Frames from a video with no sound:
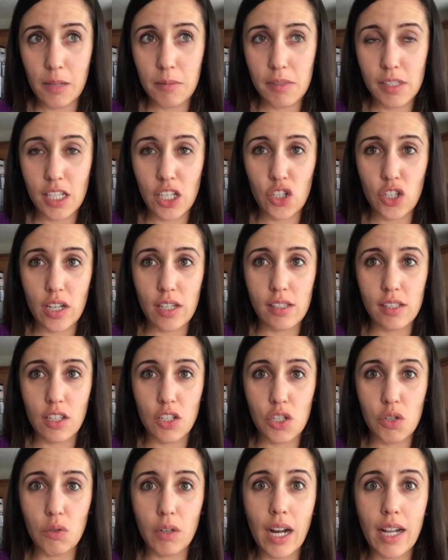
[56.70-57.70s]
suggests
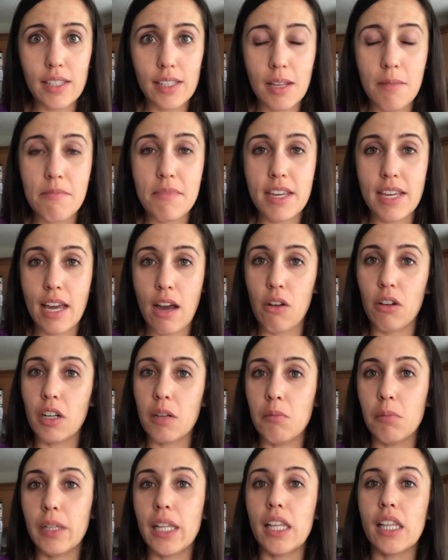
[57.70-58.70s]
that you cut something out
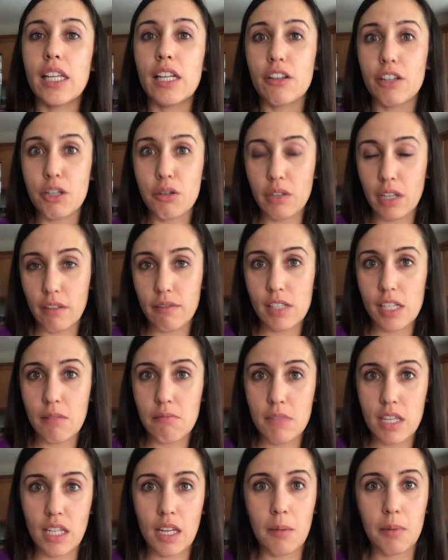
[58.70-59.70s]
completely or you give
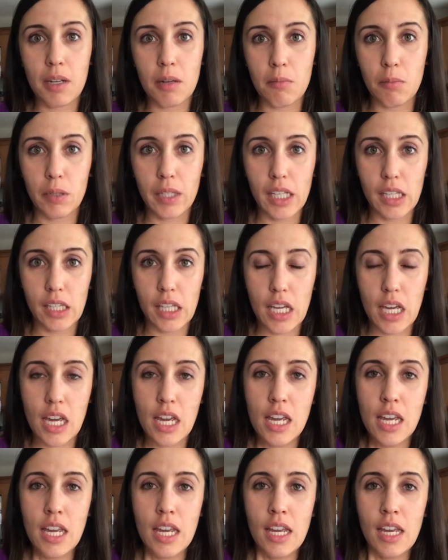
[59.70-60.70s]
something up completely.
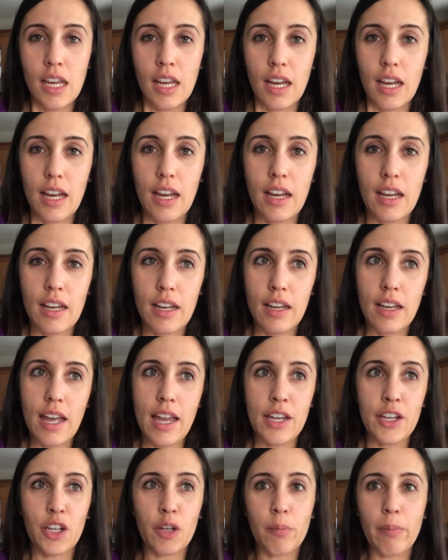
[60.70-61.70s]

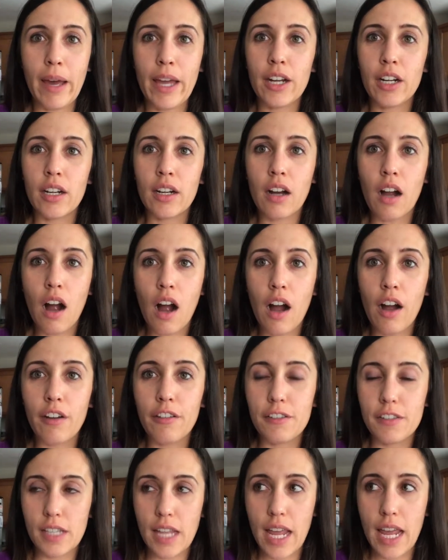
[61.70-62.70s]
And you're better
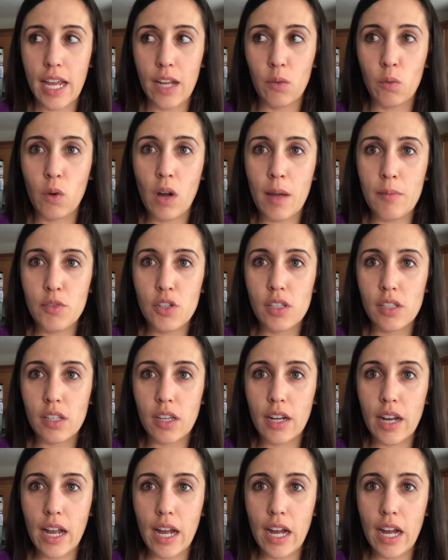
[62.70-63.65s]
off saying, well, I'm just gonna